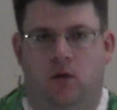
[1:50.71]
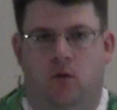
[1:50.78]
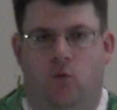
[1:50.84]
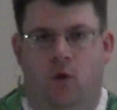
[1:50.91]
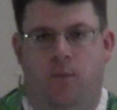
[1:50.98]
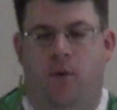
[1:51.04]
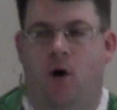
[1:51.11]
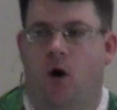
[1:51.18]

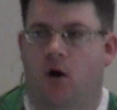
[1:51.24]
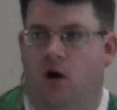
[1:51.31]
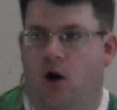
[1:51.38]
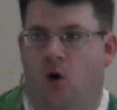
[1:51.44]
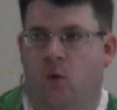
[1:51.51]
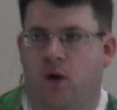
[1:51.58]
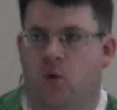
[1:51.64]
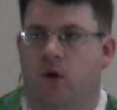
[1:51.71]
What part
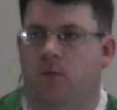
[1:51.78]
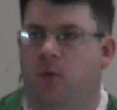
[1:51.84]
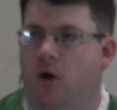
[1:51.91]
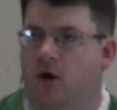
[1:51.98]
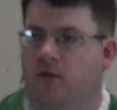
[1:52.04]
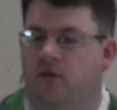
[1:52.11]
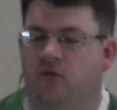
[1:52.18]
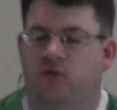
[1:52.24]
are we? What
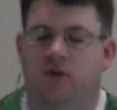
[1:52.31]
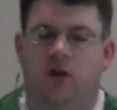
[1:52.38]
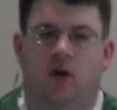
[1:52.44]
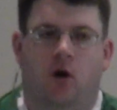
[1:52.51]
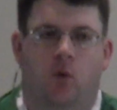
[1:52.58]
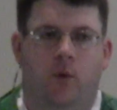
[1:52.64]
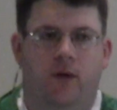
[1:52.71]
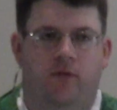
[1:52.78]
part of the seed
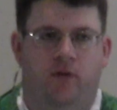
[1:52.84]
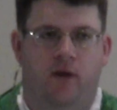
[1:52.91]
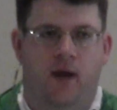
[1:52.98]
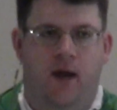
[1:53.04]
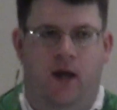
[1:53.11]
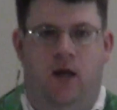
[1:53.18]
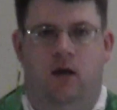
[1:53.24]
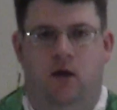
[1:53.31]
are we
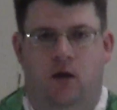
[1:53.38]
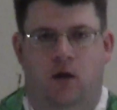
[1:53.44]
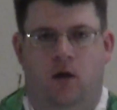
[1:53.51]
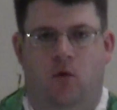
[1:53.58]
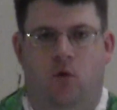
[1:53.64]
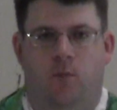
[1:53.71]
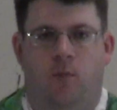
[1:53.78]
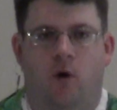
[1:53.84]
today?
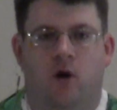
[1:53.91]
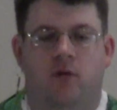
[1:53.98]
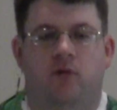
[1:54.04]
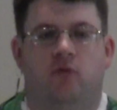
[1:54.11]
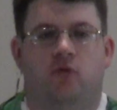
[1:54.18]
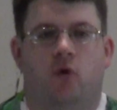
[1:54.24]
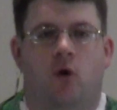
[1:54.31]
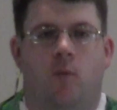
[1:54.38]
What part of the
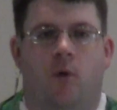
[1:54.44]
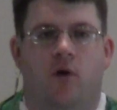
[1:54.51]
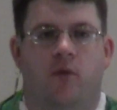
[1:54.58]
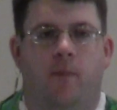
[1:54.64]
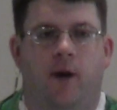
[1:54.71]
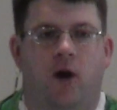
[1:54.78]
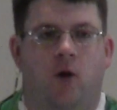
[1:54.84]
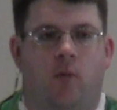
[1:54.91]
story, part of
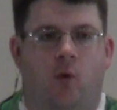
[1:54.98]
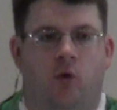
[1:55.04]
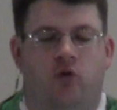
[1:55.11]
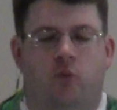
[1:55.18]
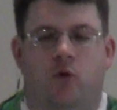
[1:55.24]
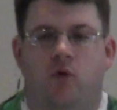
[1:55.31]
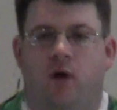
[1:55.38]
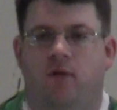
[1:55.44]
the parable,
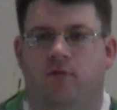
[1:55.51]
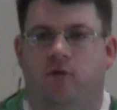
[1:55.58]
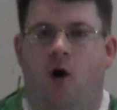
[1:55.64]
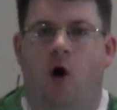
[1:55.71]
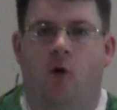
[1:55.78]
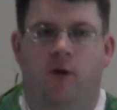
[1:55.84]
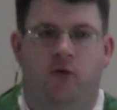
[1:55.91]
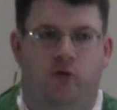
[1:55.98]
which one do I
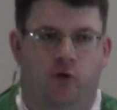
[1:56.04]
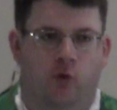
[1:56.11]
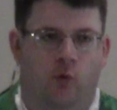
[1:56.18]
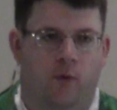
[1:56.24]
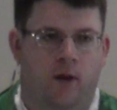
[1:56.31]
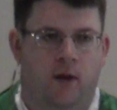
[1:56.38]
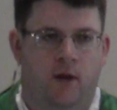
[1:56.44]
fall into?